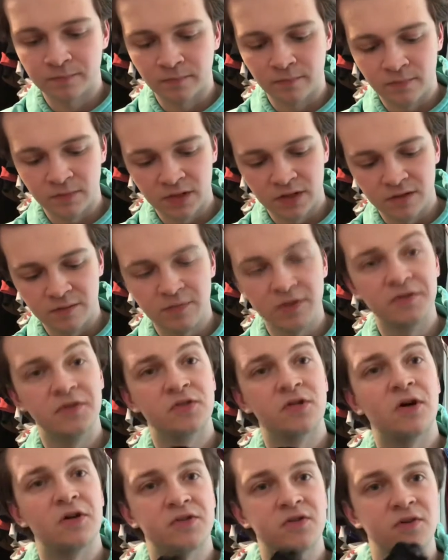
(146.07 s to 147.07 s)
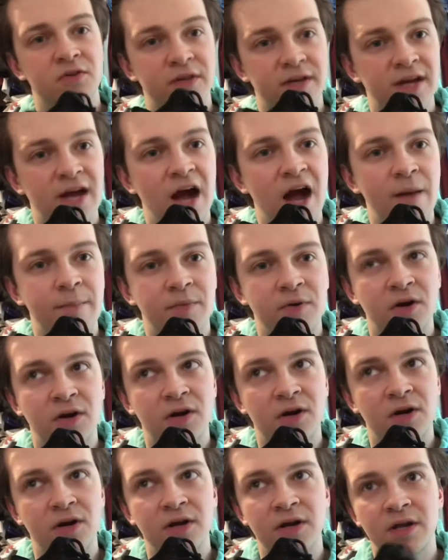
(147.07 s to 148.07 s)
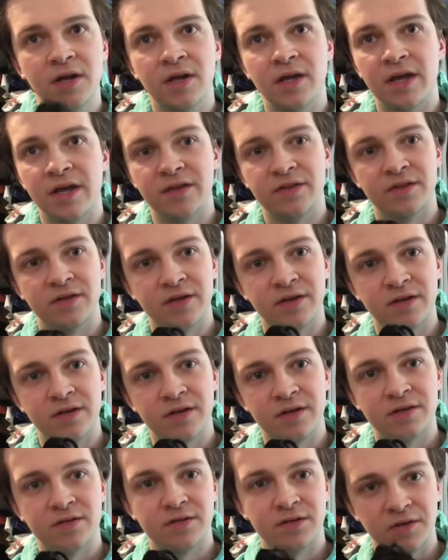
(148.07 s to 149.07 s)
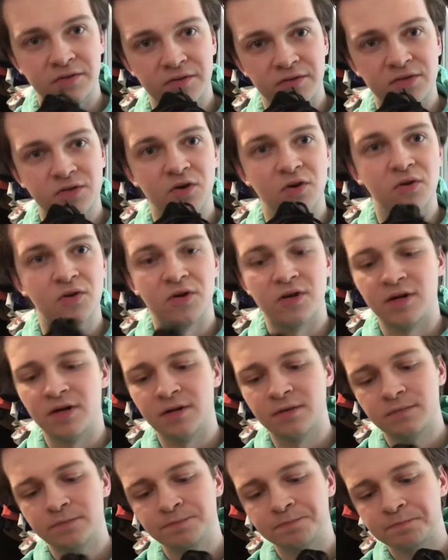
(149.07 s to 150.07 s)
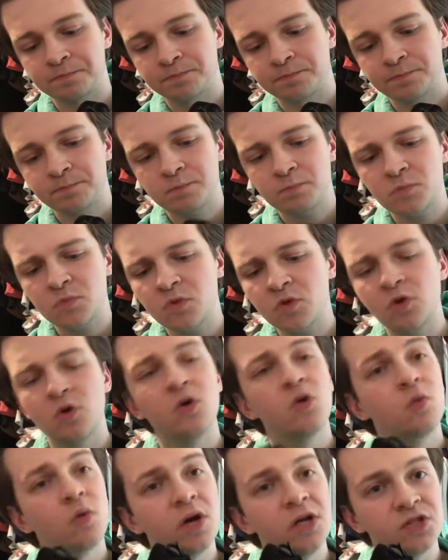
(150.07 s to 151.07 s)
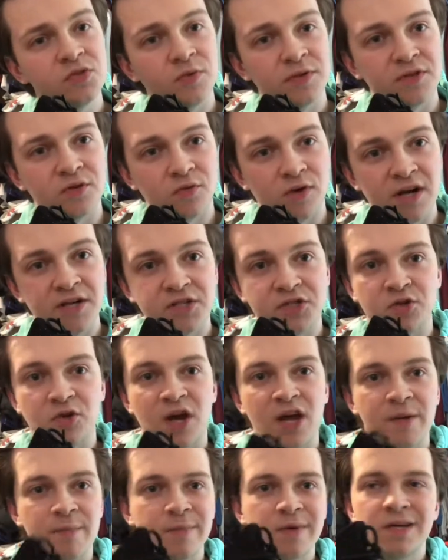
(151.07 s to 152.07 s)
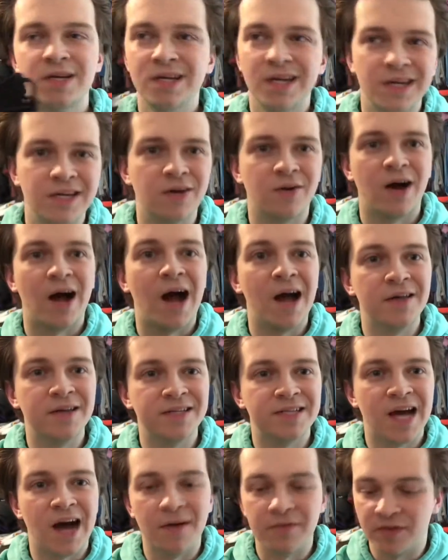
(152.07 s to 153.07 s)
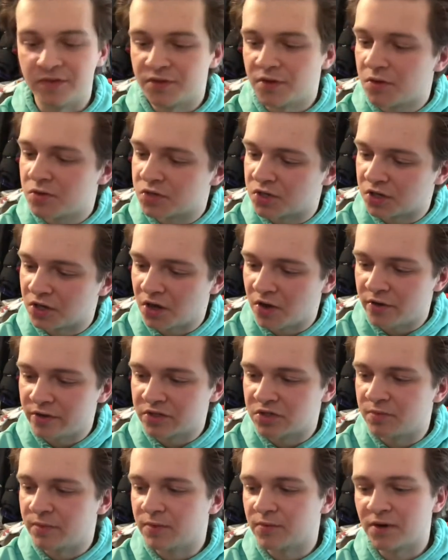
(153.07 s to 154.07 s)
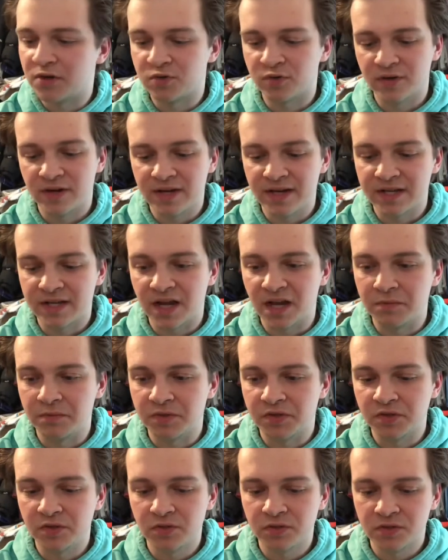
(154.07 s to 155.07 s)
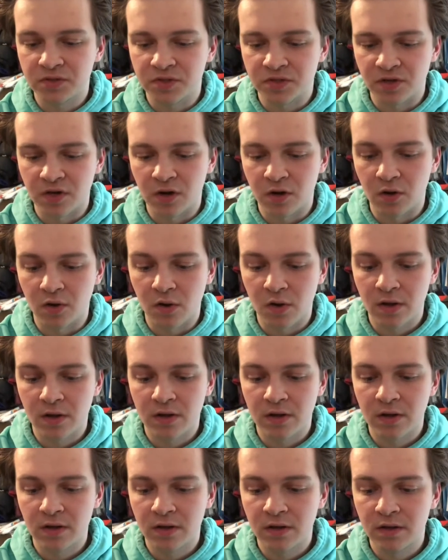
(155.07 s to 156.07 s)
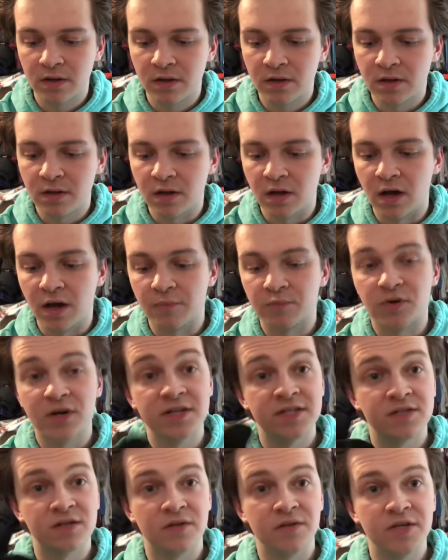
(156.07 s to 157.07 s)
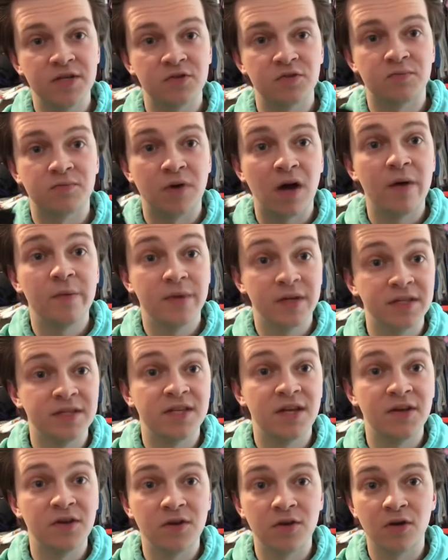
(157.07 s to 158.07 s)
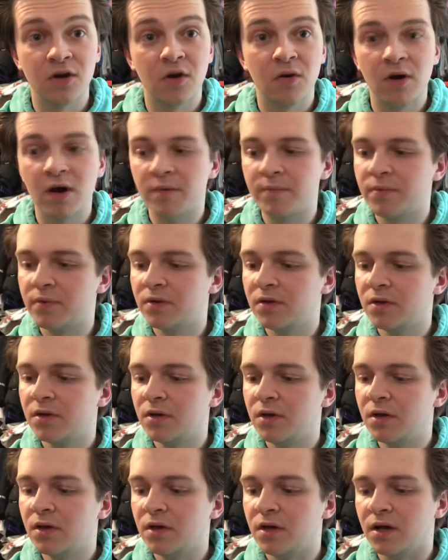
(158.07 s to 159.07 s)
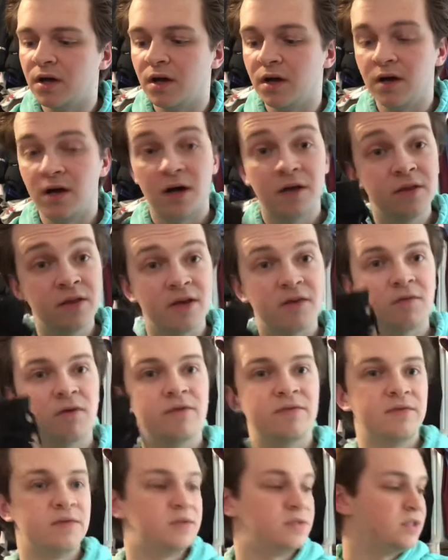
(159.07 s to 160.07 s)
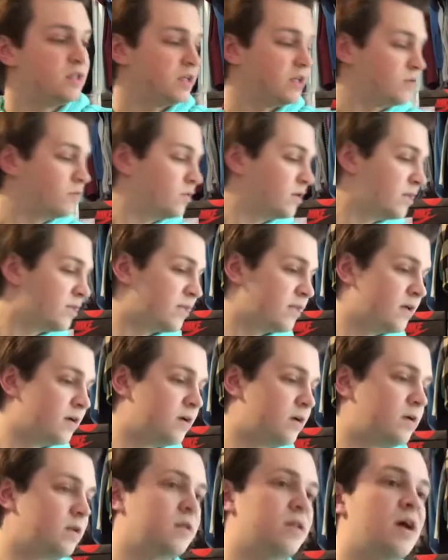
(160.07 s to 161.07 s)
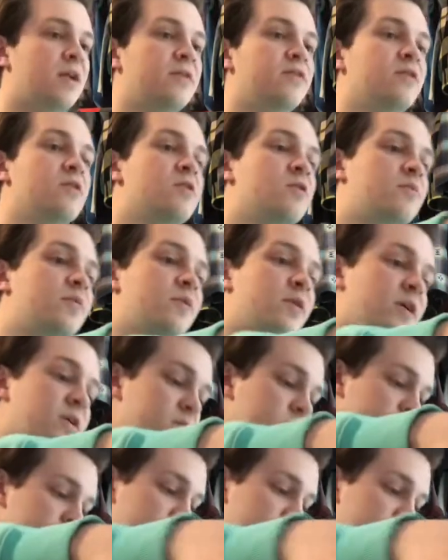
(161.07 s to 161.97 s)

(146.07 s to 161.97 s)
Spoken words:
I believe there's also the copper, and the the solar, or the ones with the red stripe. I highly doubt that those are going to be retro anytime soon. So prices on these will probably continue to go up, unlike what we've seen with a lot of the other pairs.